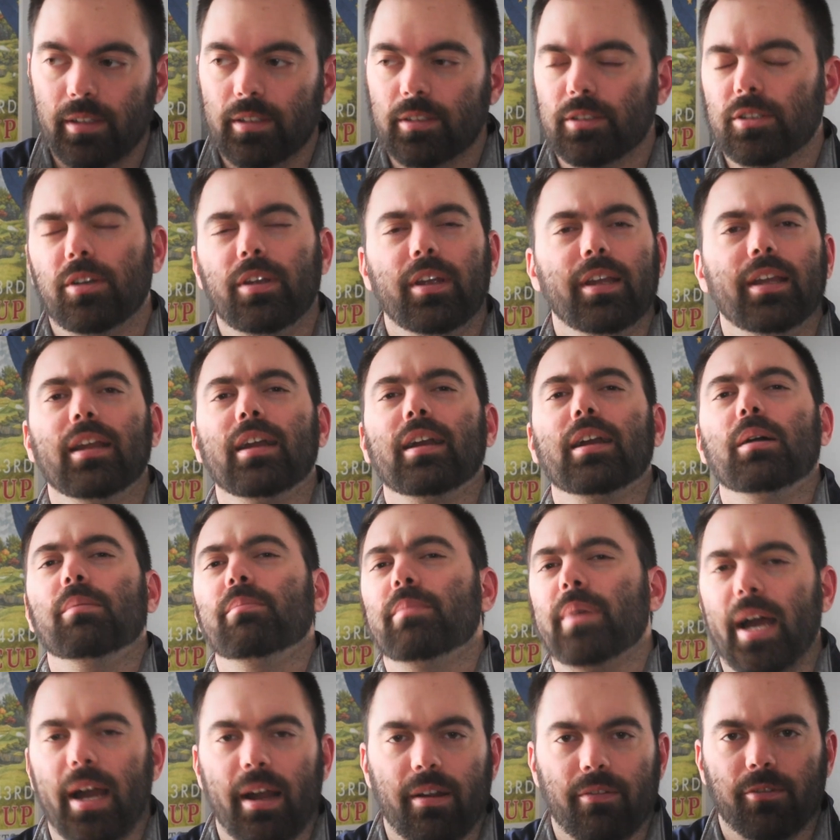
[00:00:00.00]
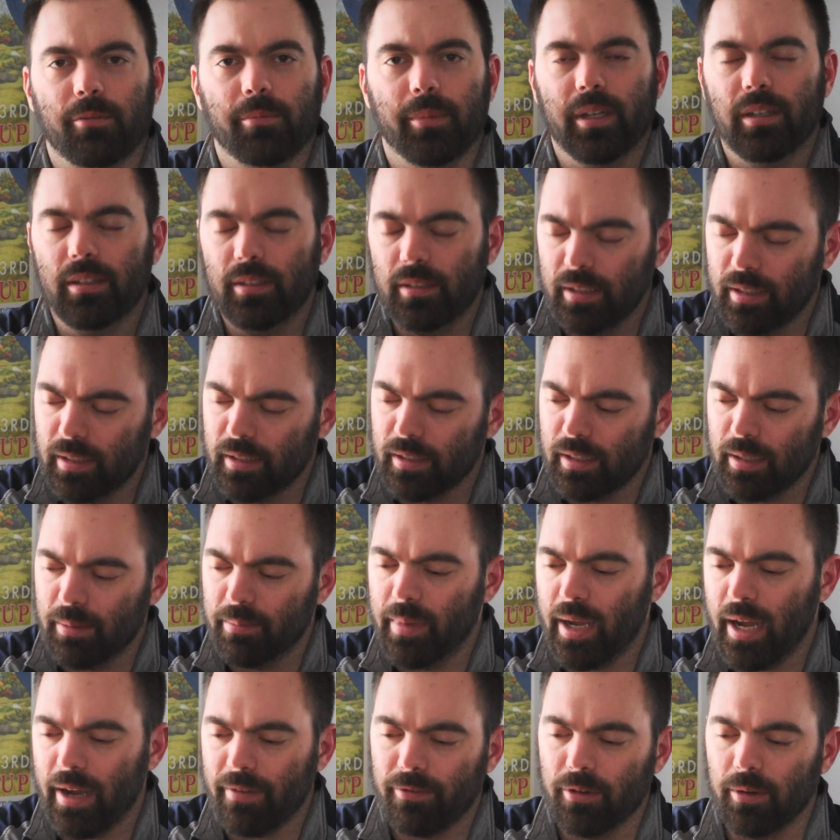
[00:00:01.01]
So you can come back from it. You can
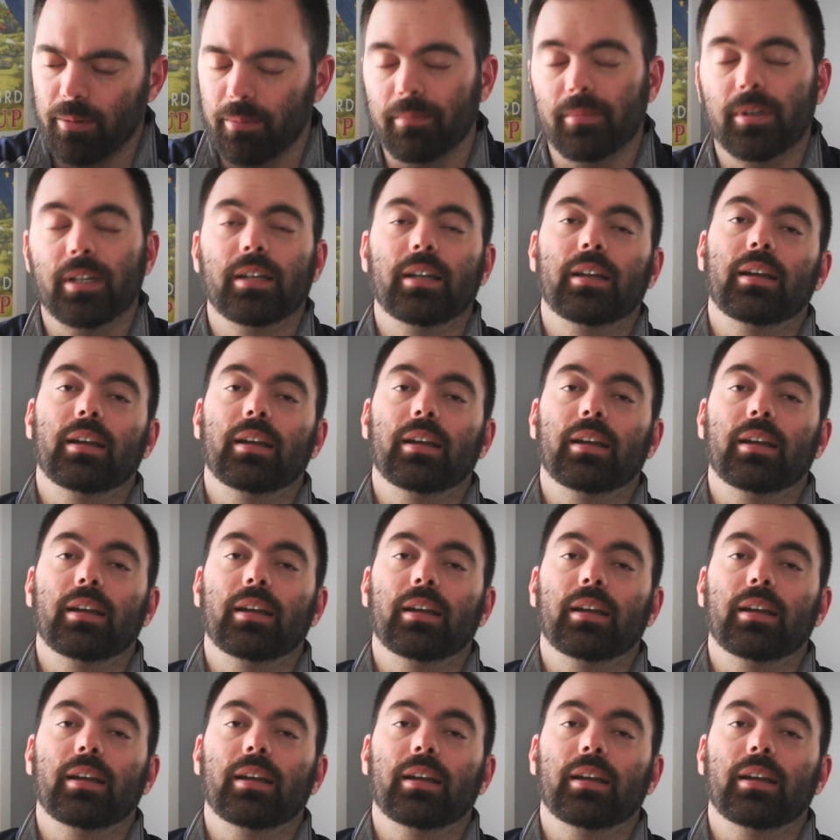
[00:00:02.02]
come back from it.